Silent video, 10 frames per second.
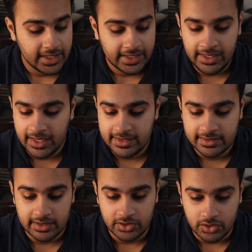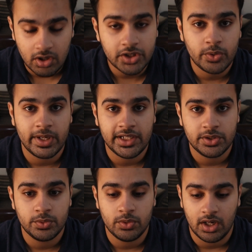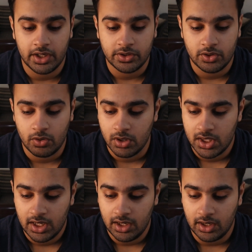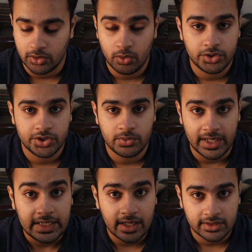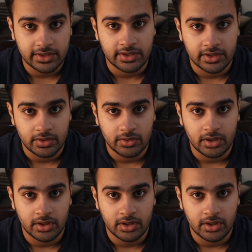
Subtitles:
he is not going to go through another